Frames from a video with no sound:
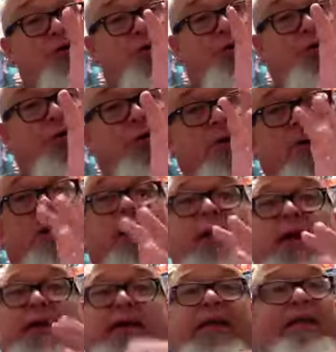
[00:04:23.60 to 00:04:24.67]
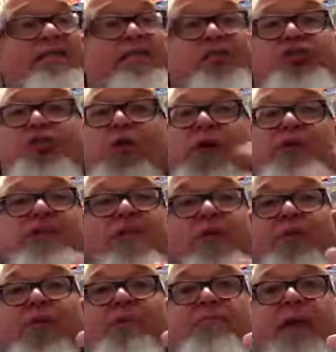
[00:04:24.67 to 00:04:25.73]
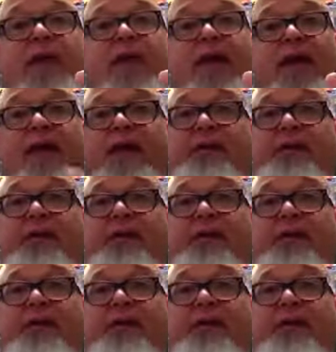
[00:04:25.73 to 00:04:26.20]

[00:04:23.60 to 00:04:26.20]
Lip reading: you? It's a choice that we make.